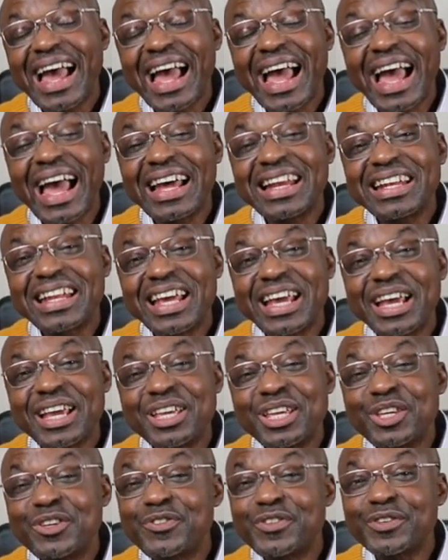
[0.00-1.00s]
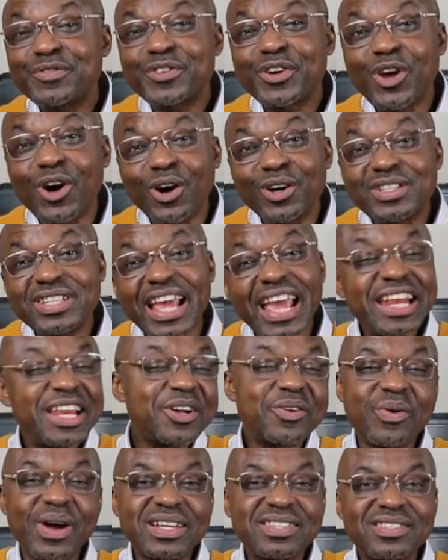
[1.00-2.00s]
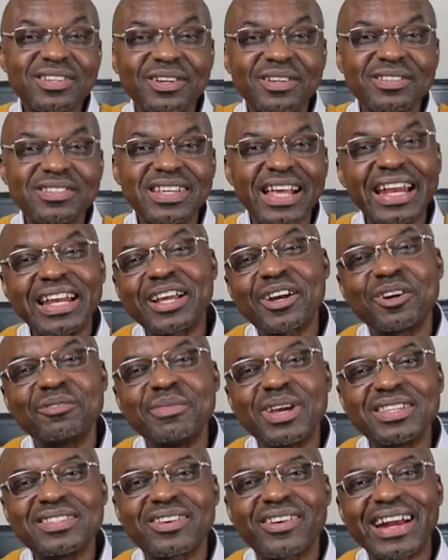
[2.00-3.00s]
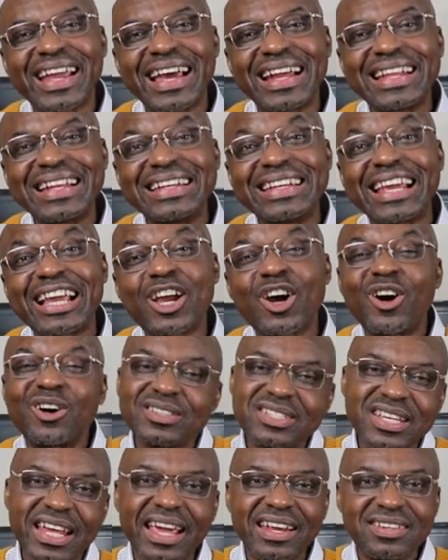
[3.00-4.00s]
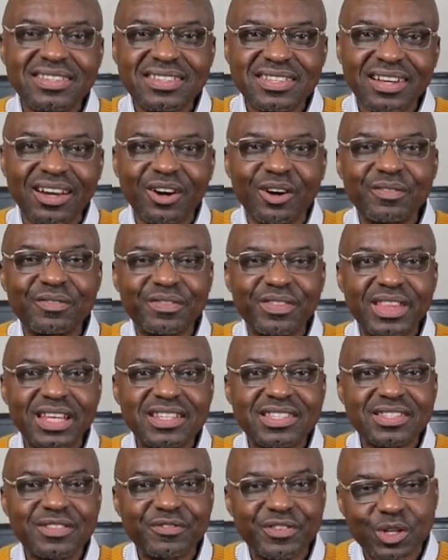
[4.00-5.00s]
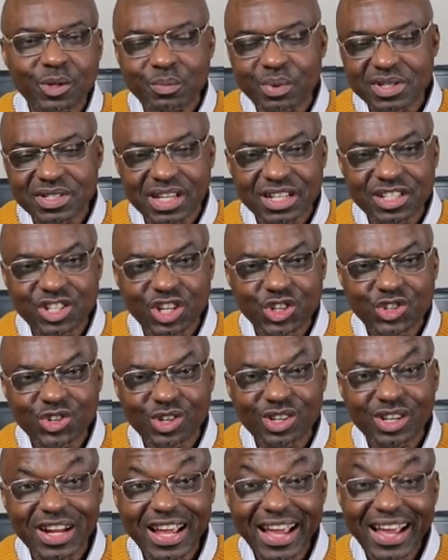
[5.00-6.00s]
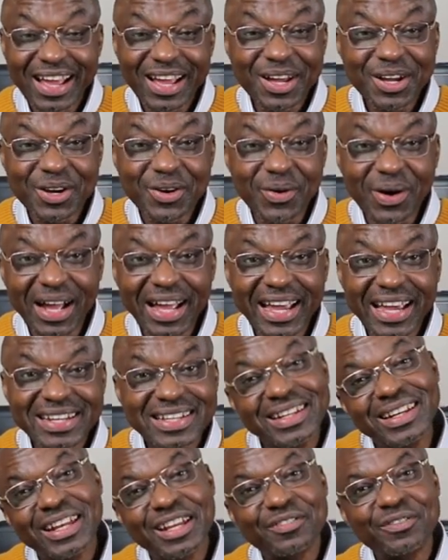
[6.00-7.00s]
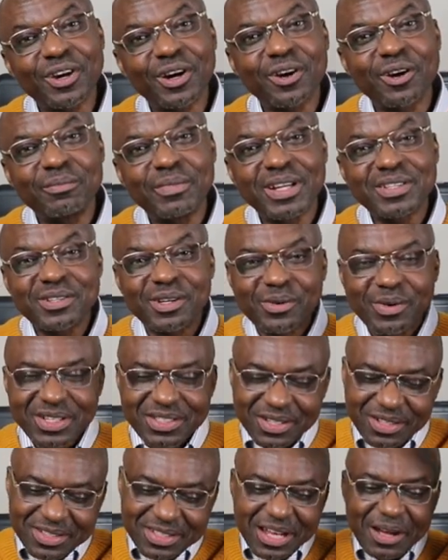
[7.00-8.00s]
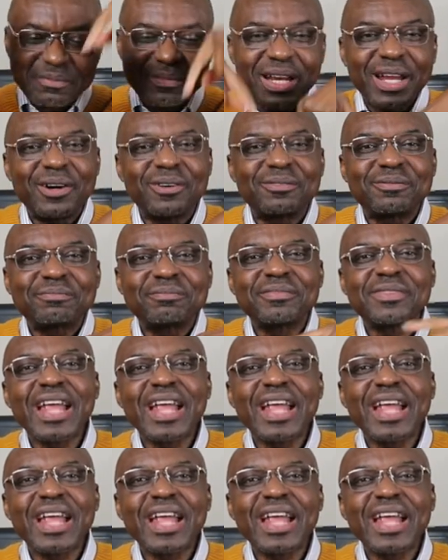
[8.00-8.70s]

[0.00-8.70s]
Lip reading: And if you've got any questions, any comments regarding the content of this video presentation, go ahead, leave your comments or questions down below.